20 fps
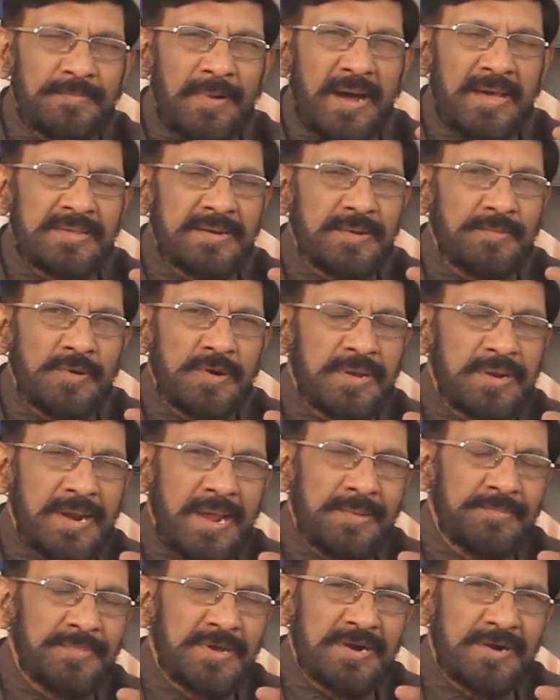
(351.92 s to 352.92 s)
bother about
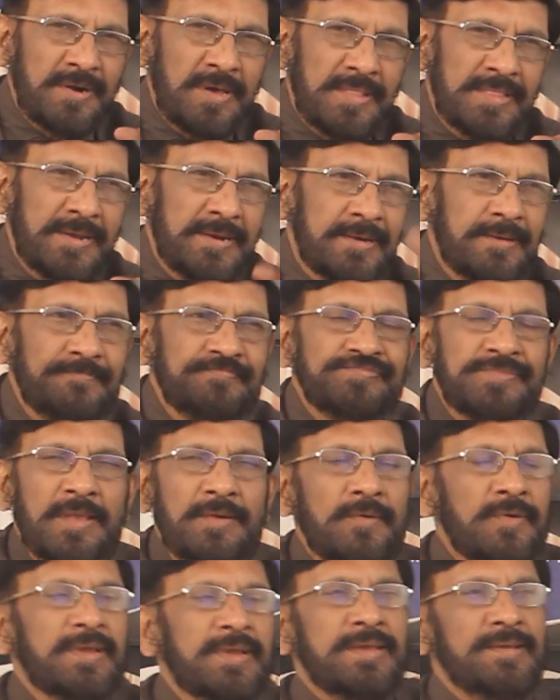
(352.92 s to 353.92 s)
grammar and all that.
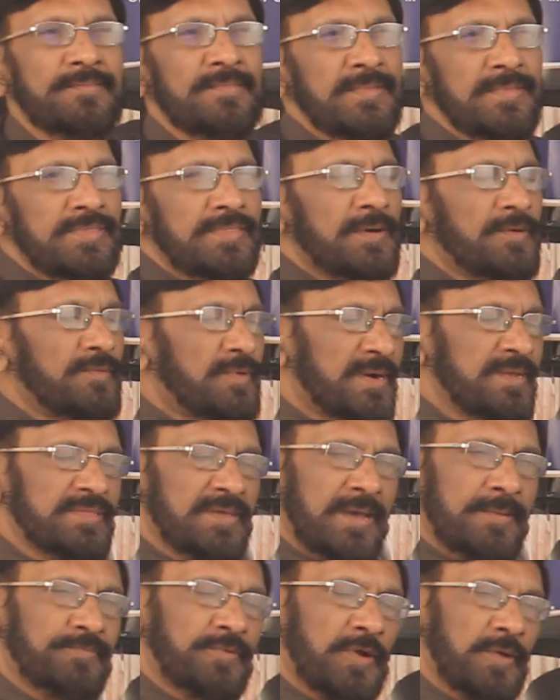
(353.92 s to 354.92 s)
Okay. Now, what is
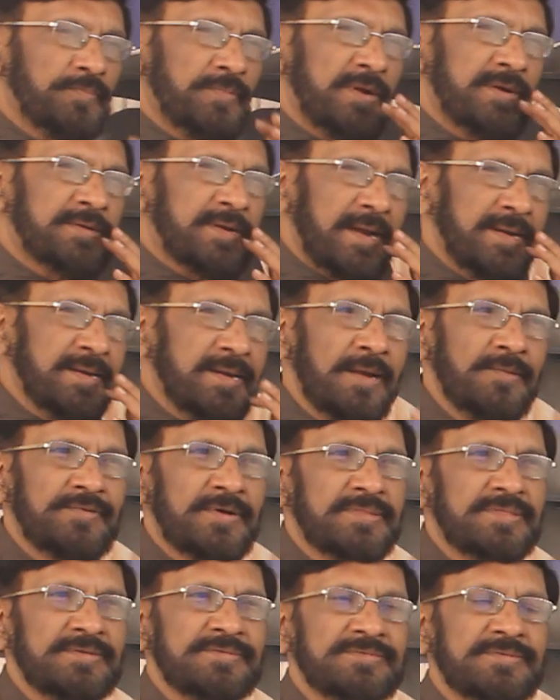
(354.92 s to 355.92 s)
the appropriate title
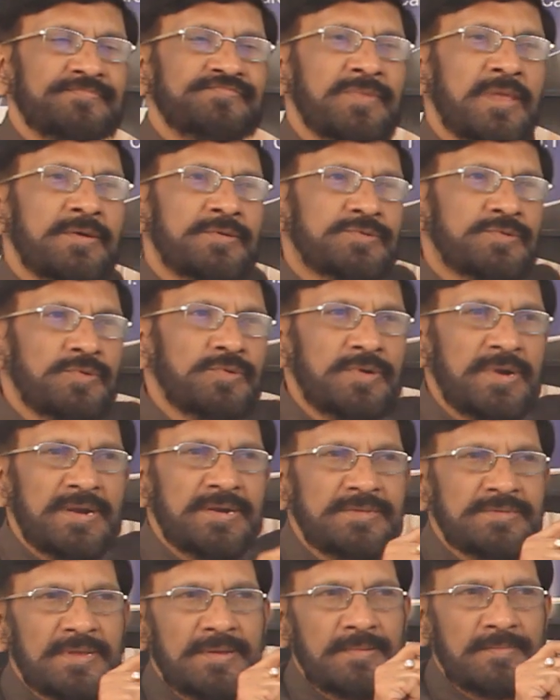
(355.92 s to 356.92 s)
for this?
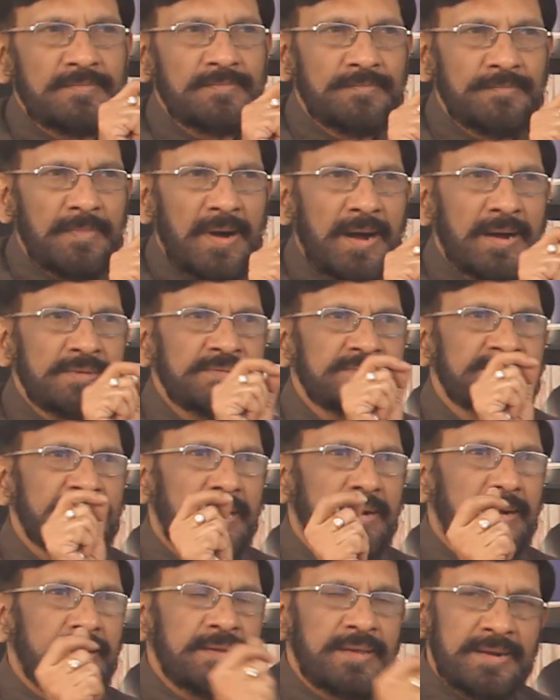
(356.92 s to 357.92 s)
Students' marks
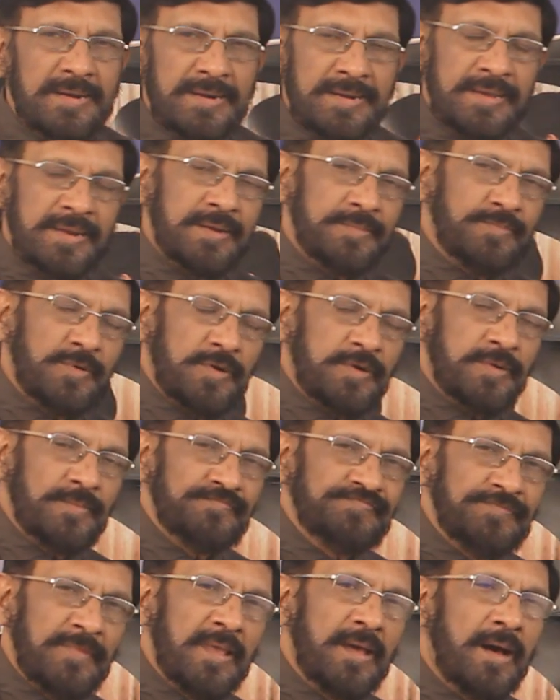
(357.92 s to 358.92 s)
and grading report.
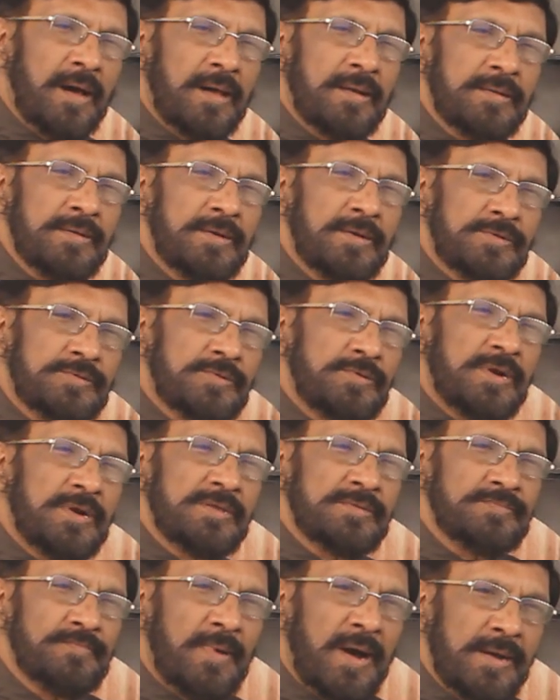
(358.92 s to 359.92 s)
Or
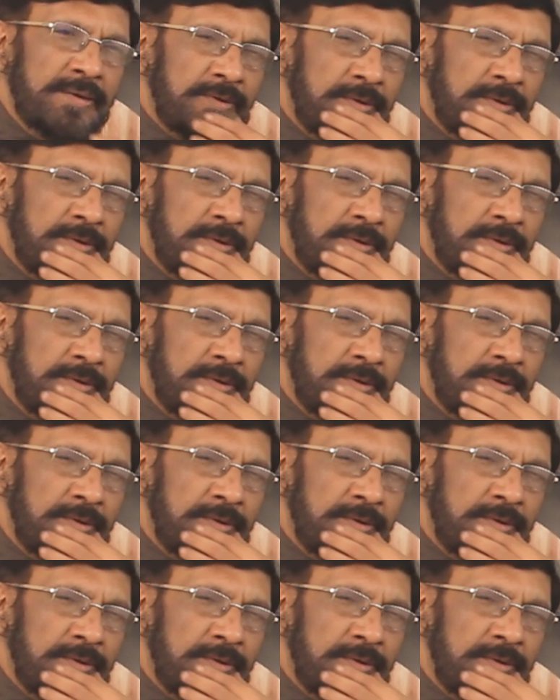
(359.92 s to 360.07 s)
student mark